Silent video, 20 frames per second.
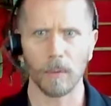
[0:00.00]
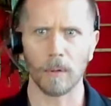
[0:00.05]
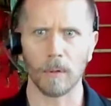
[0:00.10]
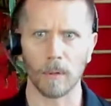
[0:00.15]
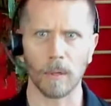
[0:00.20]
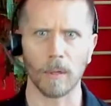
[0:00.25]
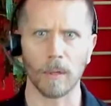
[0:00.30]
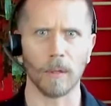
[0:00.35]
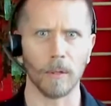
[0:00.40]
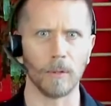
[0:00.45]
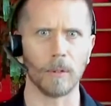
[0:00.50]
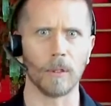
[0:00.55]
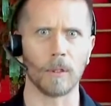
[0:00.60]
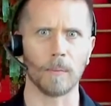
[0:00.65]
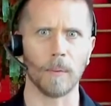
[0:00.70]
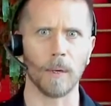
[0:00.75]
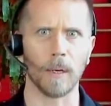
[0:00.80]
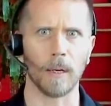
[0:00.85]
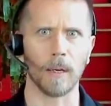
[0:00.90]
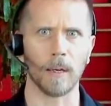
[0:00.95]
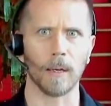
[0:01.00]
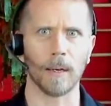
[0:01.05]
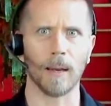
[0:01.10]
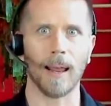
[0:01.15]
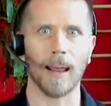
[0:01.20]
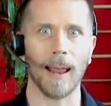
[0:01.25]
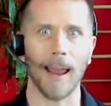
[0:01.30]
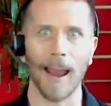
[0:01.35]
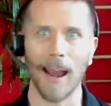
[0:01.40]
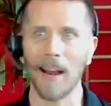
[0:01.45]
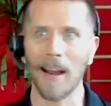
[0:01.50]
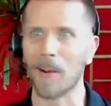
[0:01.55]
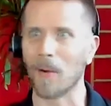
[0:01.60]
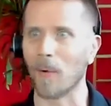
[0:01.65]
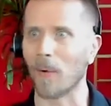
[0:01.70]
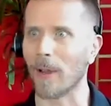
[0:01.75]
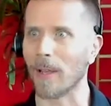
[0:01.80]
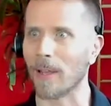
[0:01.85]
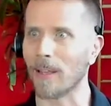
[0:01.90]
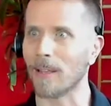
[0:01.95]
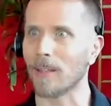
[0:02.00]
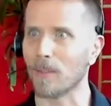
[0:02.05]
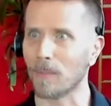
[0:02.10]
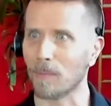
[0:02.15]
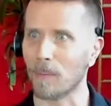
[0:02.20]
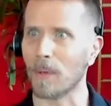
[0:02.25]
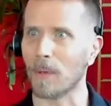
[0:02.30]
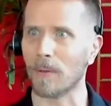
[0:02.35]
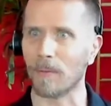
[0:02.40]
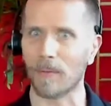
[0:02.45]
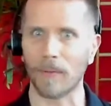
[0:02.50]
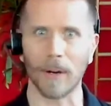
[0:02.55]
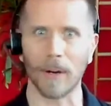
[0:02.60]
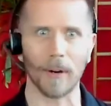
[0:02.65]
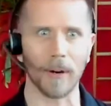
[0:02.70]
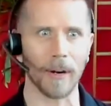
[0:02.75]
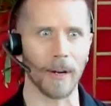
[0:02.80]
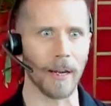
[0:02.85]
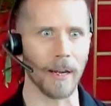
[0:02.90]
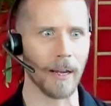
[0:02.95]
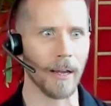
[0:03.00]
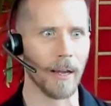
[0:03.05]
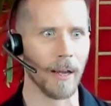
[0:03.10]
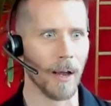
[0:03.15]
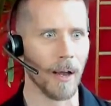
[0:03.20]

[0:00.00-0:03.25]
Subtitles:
gonna lose its meaning. Anyway, this has been a very